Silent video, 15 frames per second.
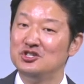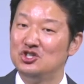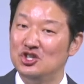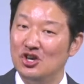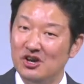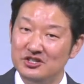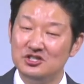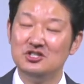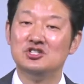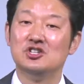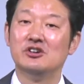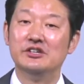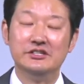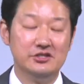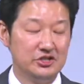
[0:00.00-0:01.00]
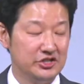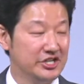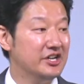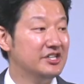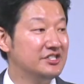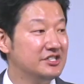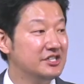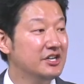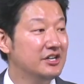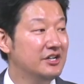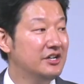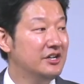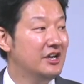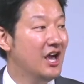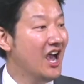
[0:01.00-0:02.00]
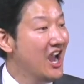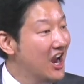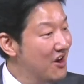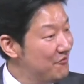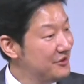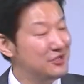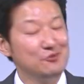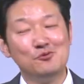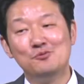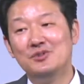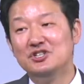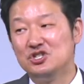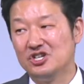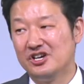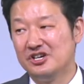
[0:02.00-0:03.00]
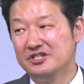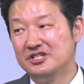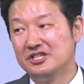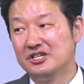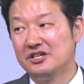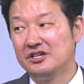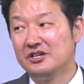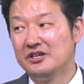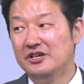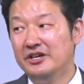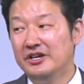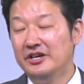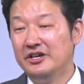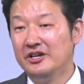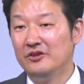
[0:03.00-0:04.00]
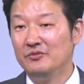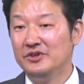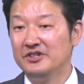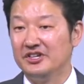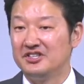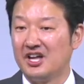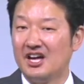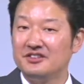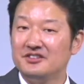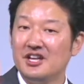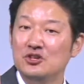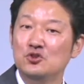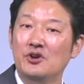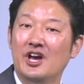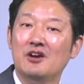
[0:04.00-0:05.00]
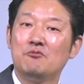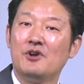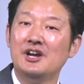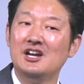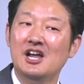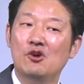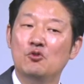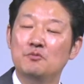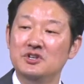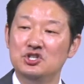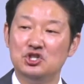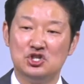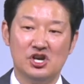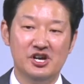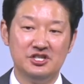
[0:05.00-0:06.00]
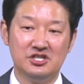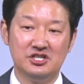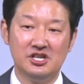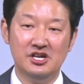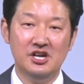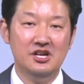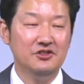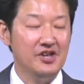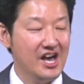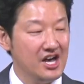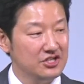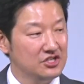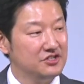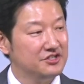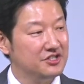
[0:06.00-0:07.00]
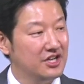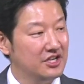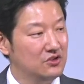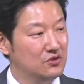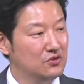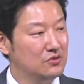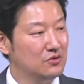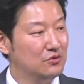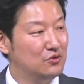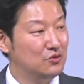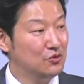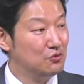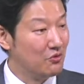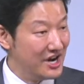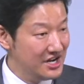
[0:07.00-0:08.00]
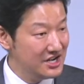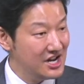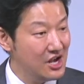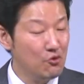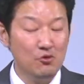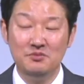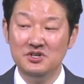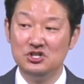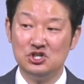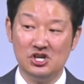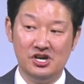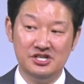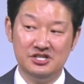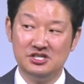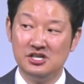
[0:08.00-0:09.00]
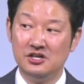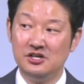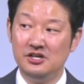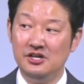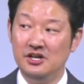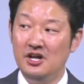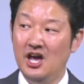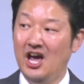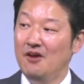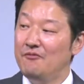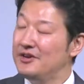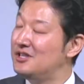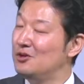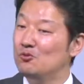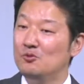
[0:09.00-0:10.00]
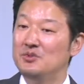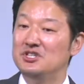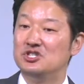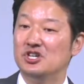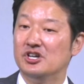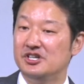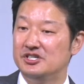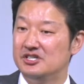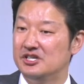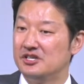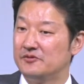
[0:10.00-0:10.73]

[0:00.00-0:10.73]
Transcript: judged, judged, judged. Everything will be judged. I mean, the thoughts that you have right now will be judged. The actions that you do right now will be judged. Everything will be judged.